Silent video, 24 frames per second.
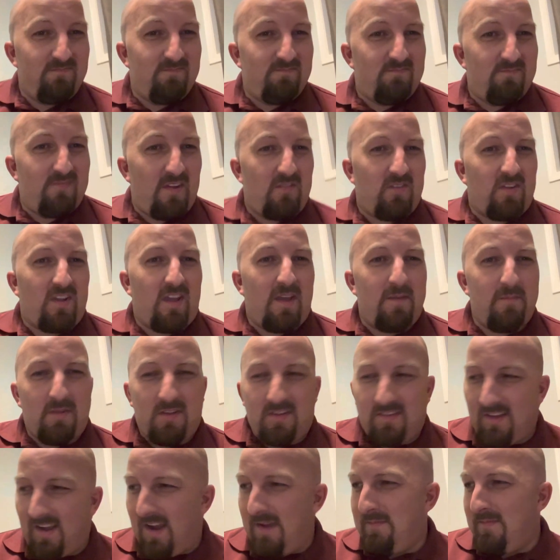Never gave me a
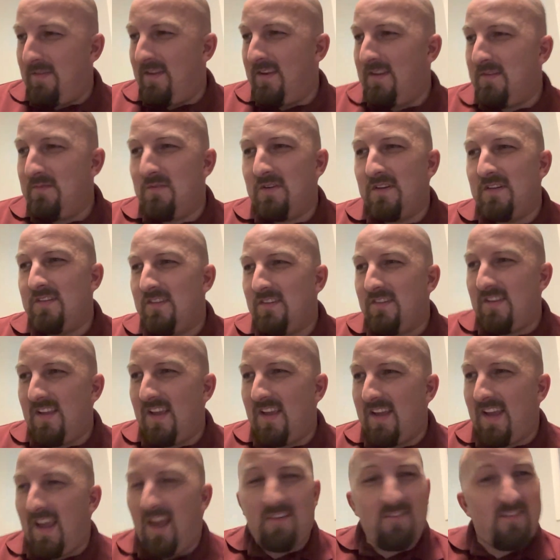time. Then he wanted to
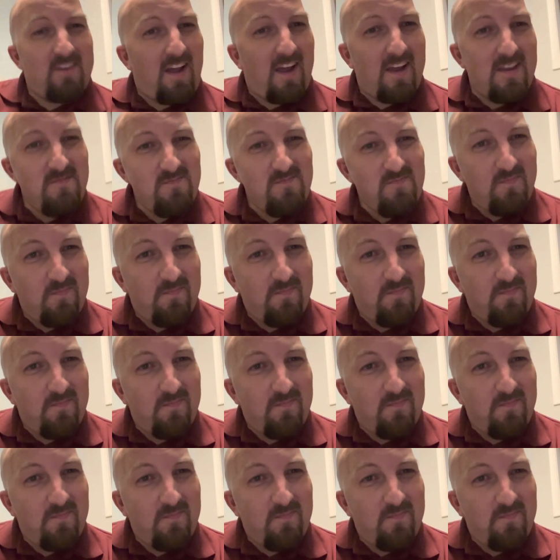hang out tonight.